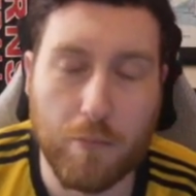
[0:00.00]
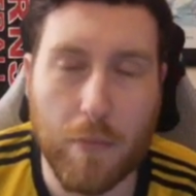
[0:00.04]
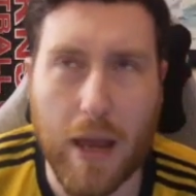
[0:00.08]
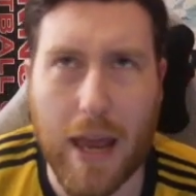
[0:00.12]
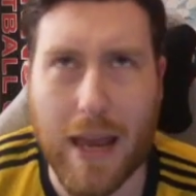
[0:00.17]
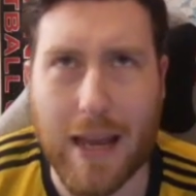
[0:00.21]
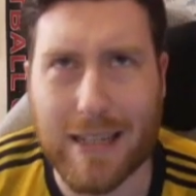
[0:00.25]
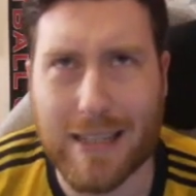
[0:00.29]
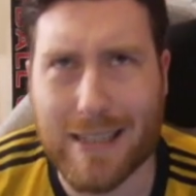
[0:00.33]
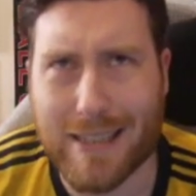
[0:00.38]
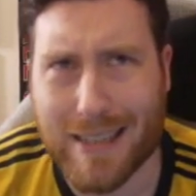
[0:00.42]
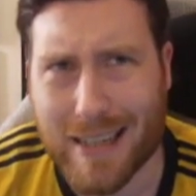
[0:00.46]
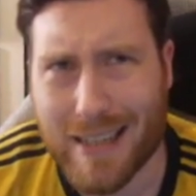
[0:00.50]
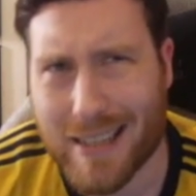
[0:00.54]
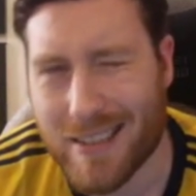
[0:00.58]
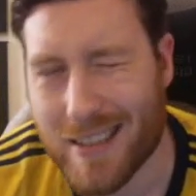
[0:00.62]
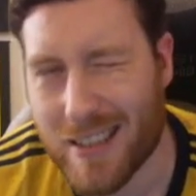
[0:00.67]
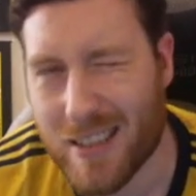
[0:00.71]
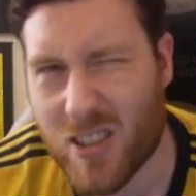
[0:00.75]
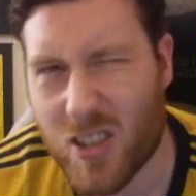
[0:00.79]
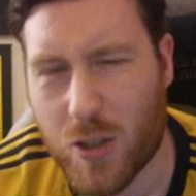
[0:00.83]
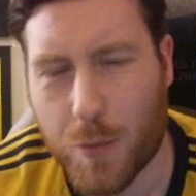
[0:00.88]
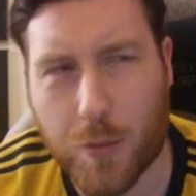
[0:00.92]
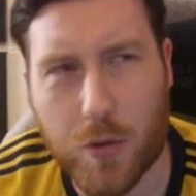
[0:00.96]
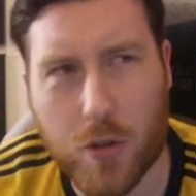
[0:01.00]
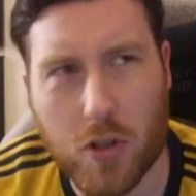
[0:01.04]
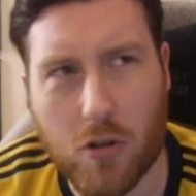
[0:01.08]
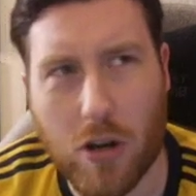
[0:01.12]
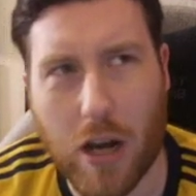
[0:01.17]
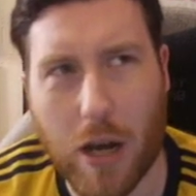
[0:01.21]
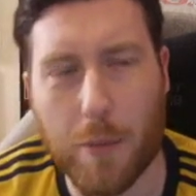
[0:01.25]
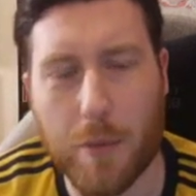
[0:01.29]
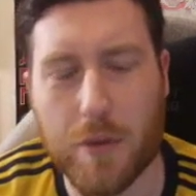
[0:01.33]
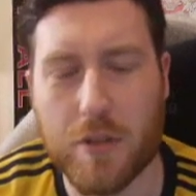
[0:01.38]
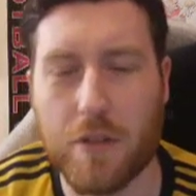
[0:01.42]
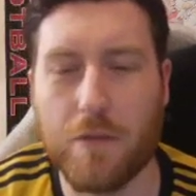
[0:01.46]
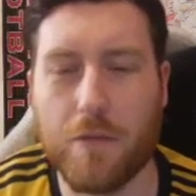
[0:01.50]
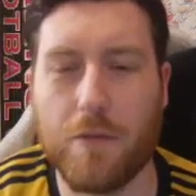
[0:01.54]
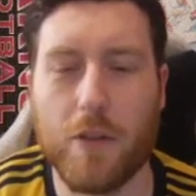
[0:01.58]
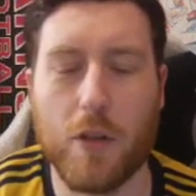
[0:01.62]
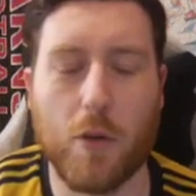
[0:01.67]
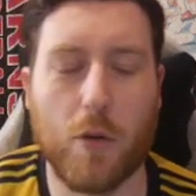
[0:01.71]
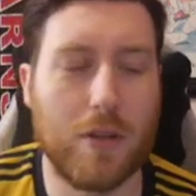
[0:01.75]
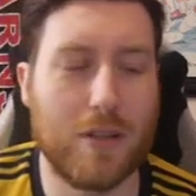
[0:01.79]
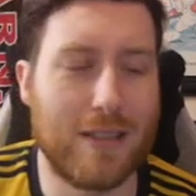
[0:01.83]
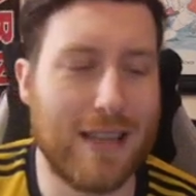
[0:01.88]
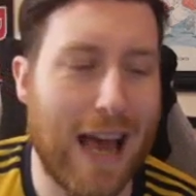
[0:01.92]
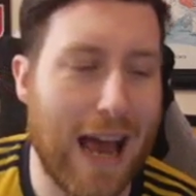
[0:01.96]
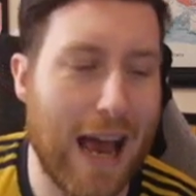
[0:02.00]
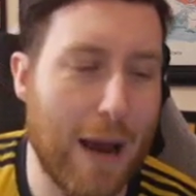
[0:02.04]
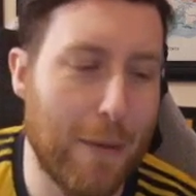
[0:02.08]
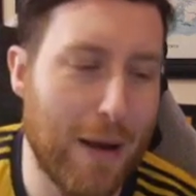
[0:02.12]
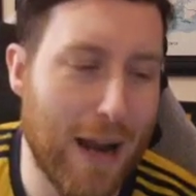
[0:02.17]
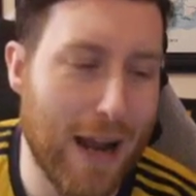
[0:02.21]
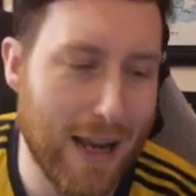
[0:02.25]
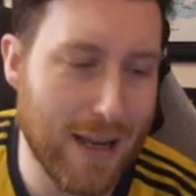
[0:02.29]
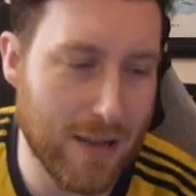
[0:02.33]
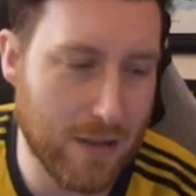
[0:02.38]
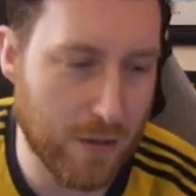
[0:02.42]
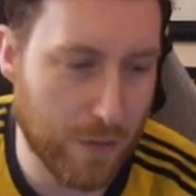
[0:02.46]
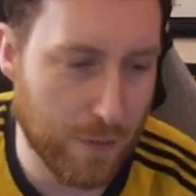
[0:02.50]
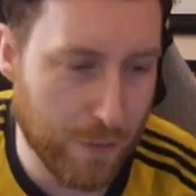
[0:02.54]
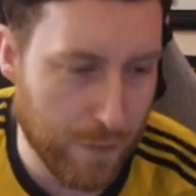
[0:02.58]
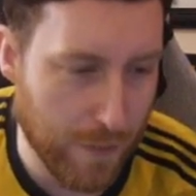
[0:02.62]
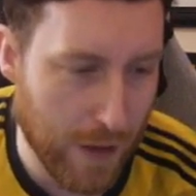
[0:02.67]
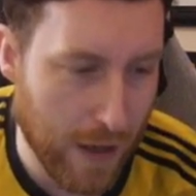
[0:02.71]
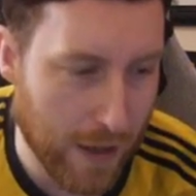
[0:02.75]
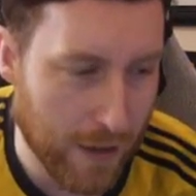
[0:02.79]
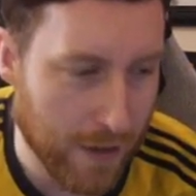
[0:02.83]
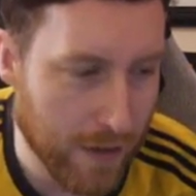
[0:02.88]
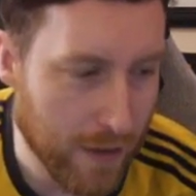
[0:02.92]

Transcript: existing subscribers and viewers, that I'm an Arsenal fan.